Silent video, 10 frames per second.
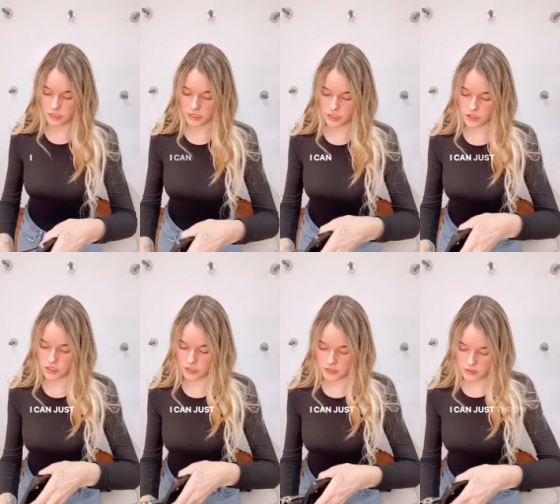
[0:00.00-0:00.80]
I can
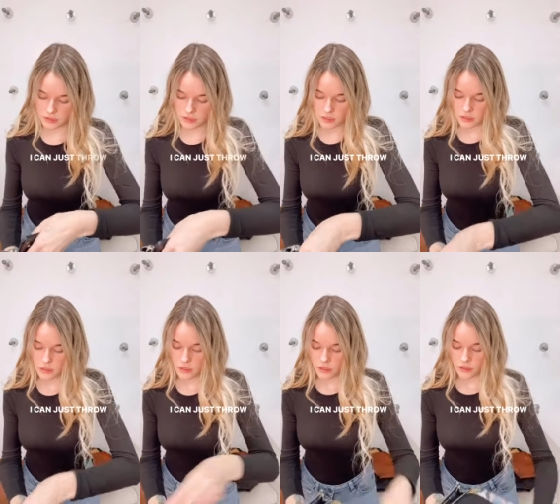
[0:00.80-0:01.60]
just
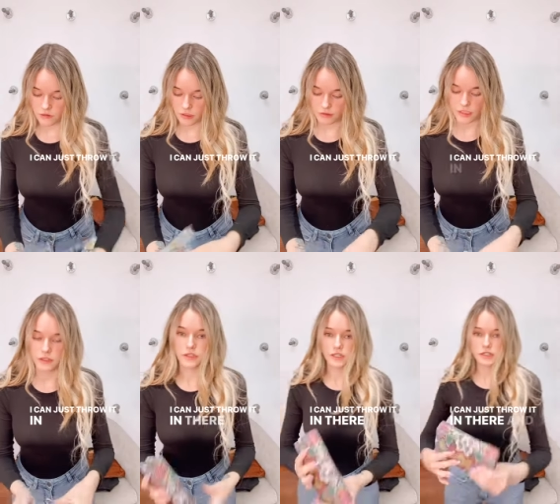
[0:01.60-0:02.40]
throw it
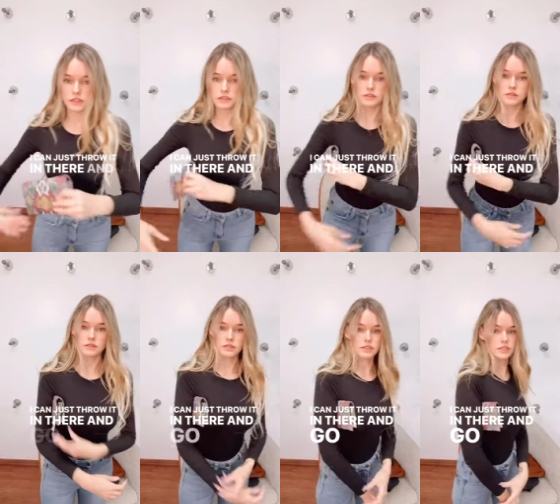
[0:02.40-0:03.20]
in there
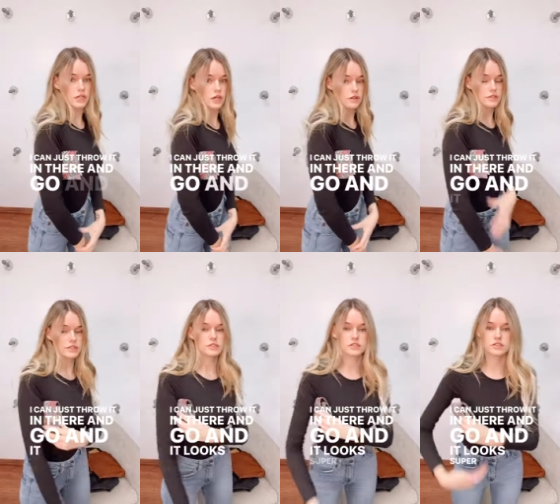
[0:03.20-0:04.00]
and go, and
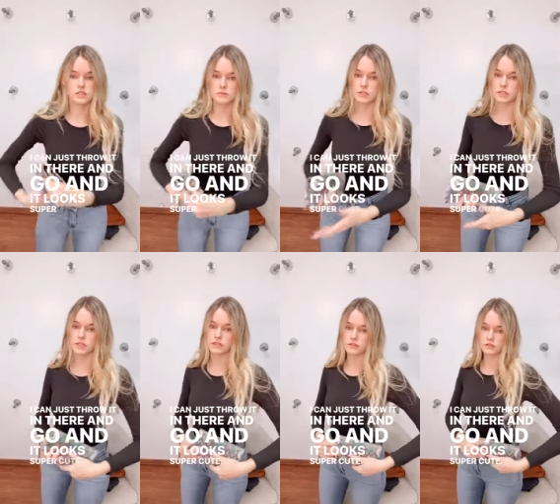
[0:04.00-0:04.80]
it looks super
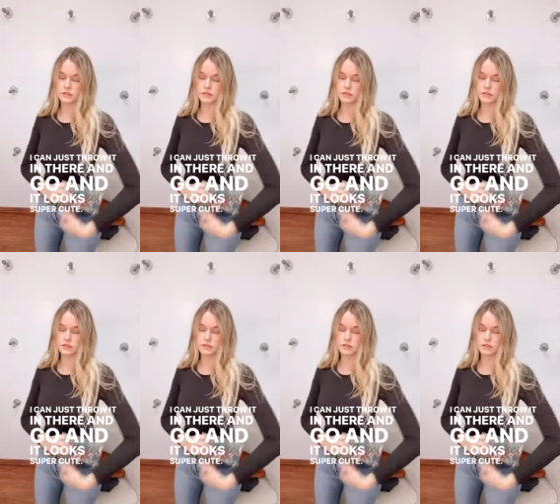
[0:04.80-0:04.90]
cute.